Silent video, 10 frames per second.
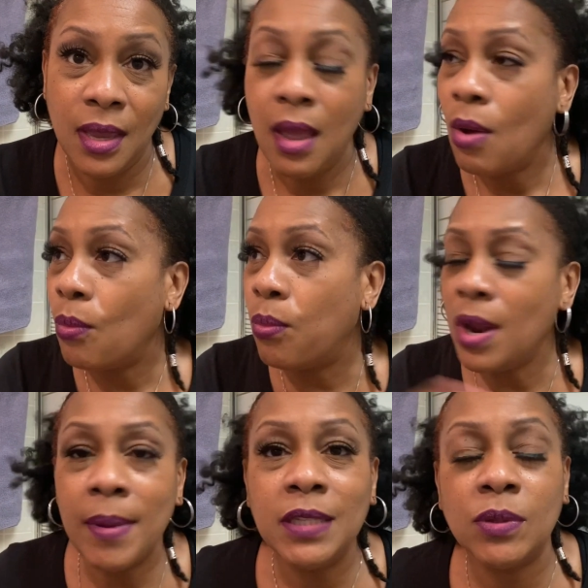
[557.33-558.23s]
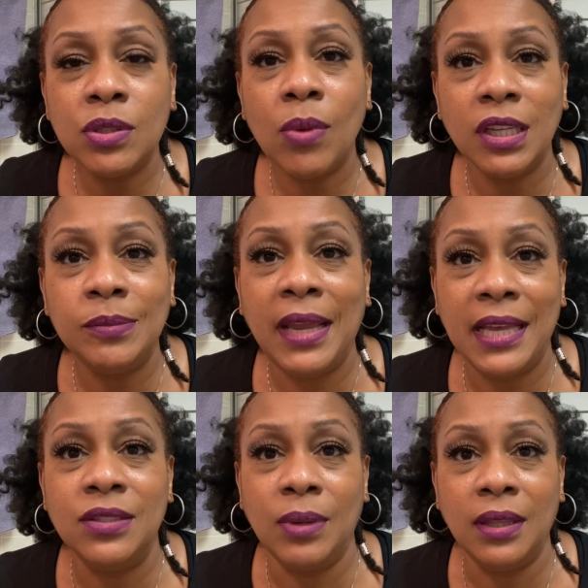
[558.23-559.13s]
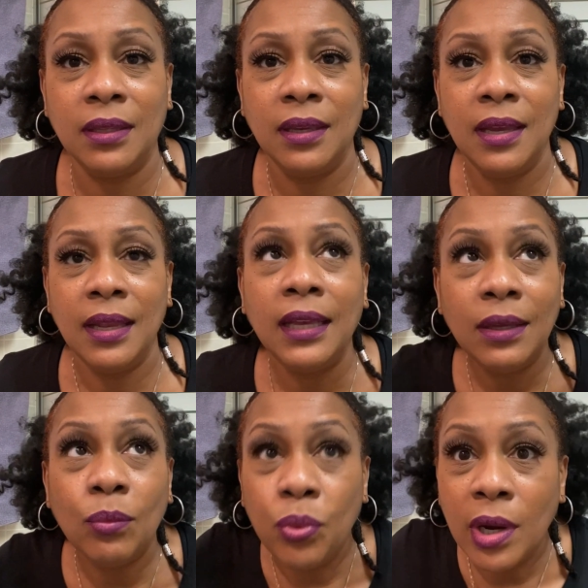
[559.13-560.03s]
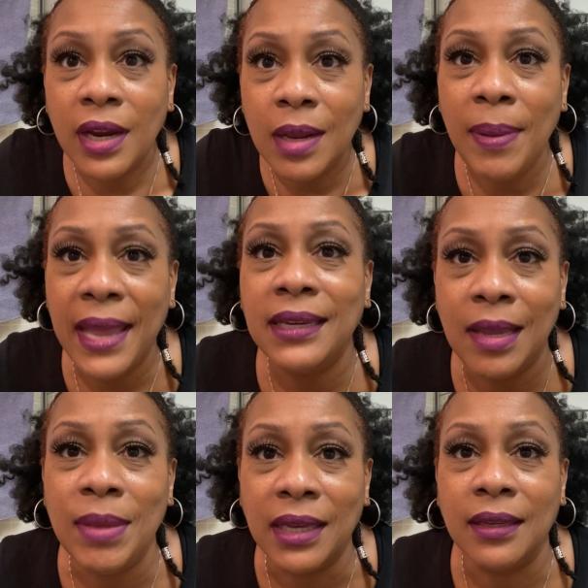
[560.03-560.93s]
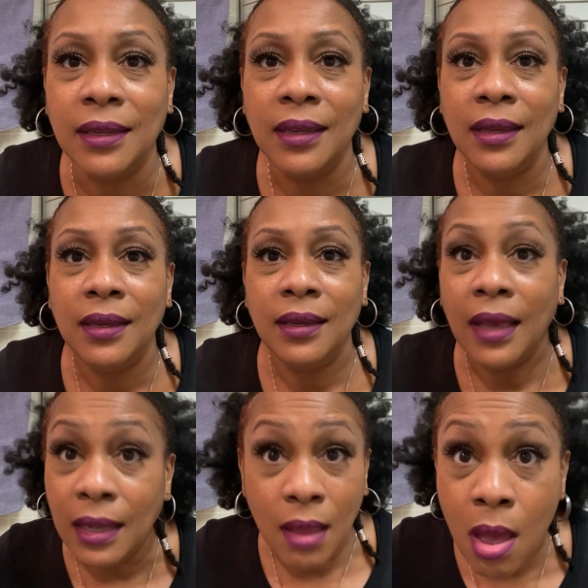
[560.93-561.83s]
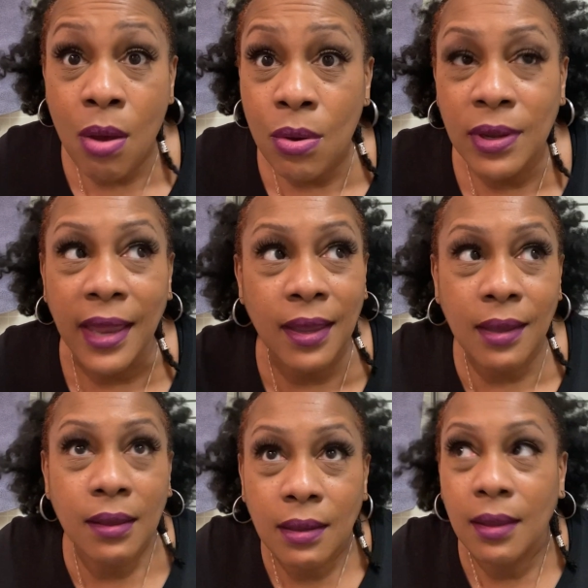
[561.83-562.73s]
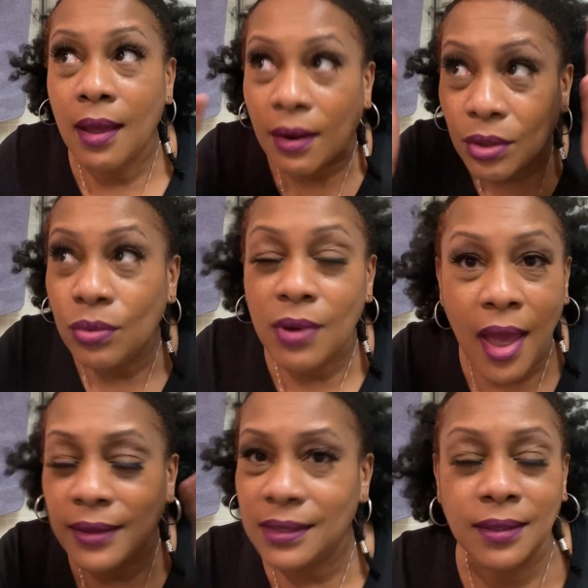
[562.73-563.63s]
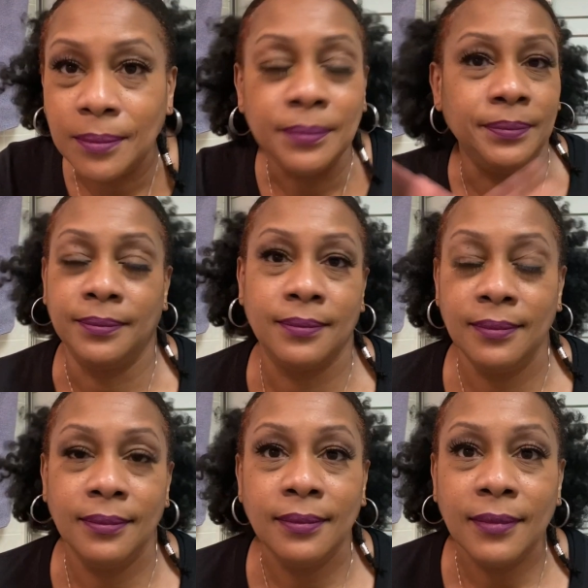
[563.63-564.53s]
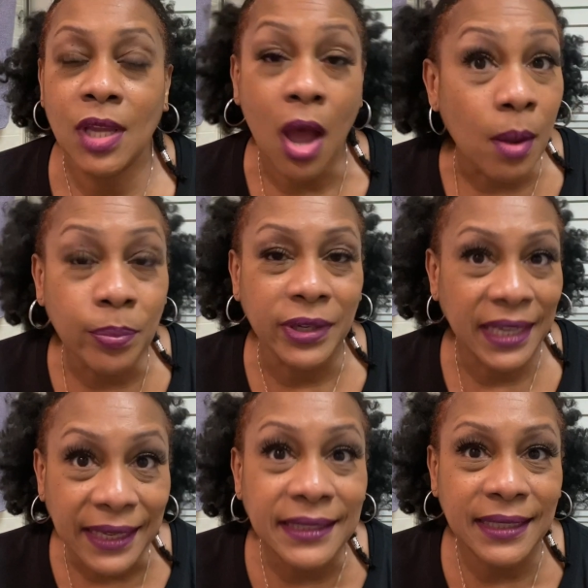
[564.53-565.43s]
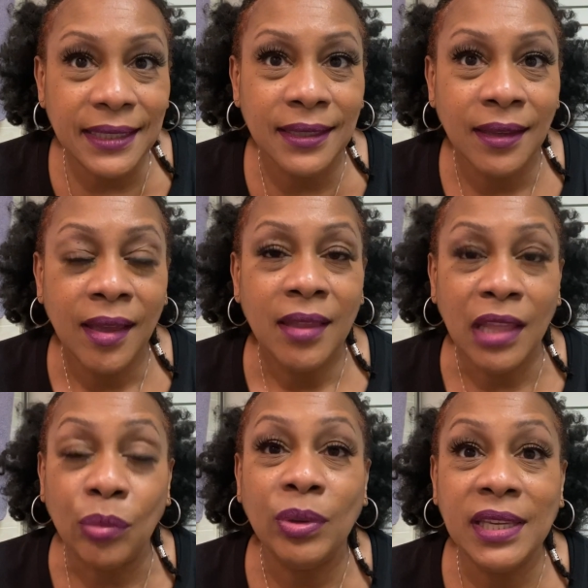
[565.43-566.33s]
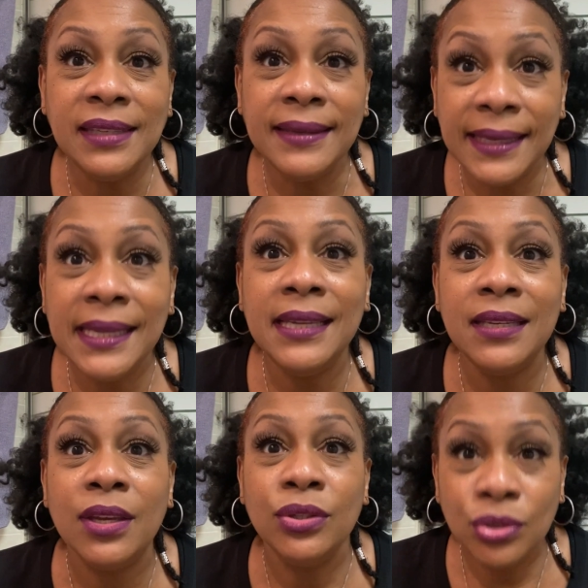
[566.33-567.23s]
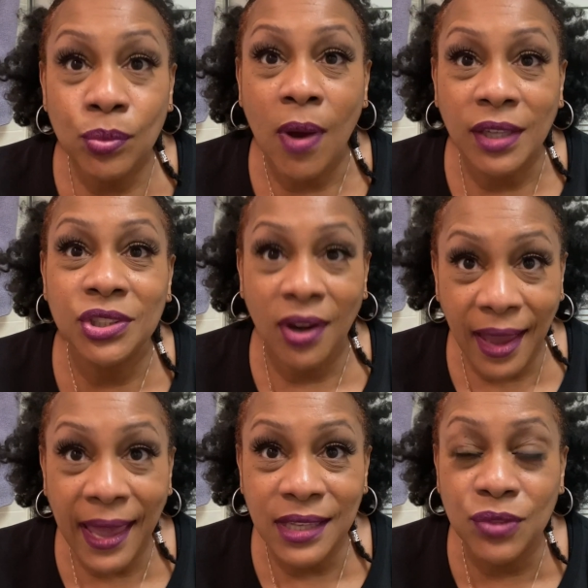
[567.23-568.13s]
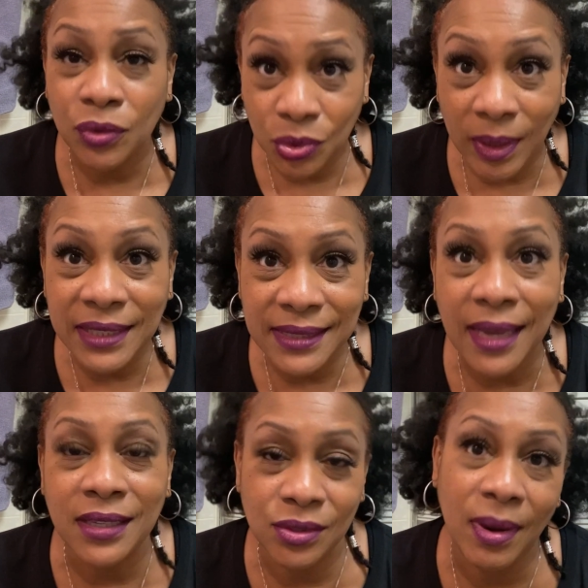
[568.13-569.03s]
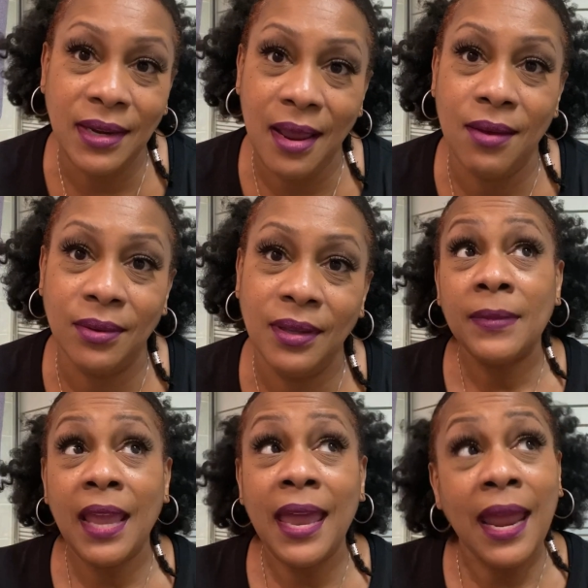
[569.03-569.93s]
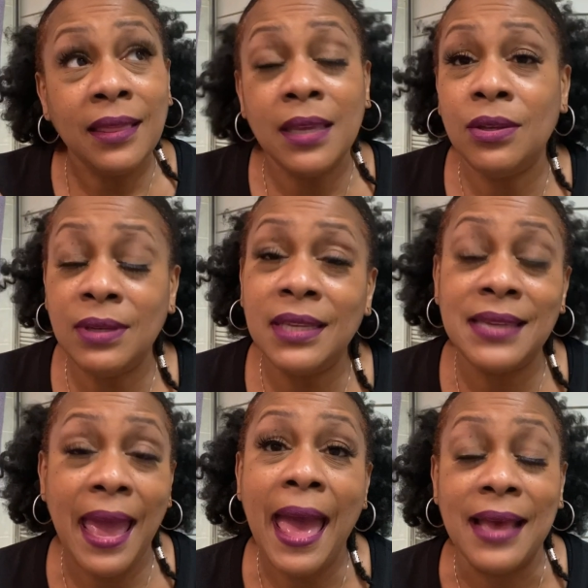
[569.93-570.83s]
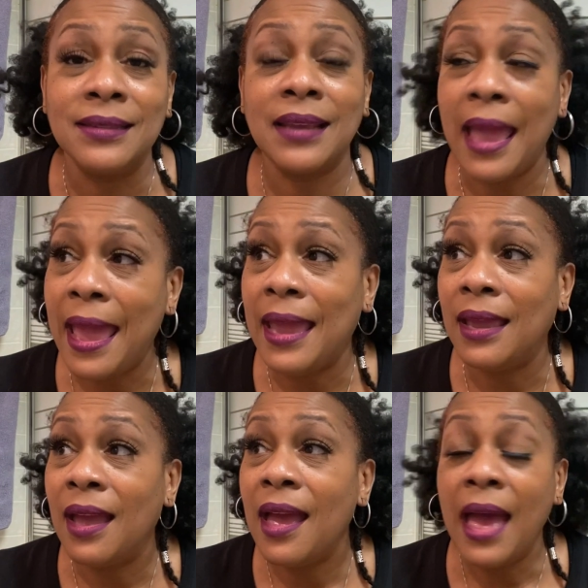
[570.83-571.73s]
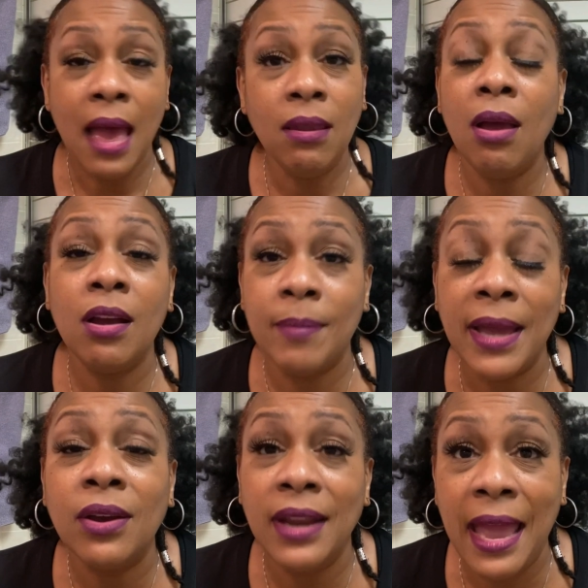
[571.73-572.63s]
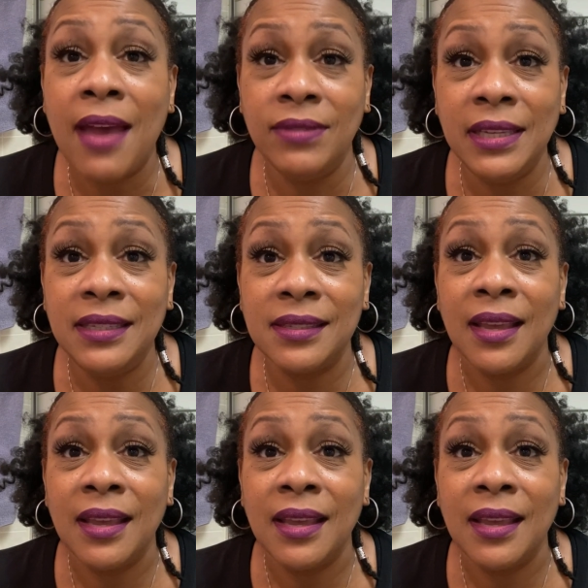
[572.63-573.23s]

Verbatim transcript: What am I supposed to wash my hands with? Like, we're in a pandemic. Hello? Like, are you not comprehending that we need to wash our hands for 20 seconds right now? And I think you need to ask, hey, how long am I going to have these?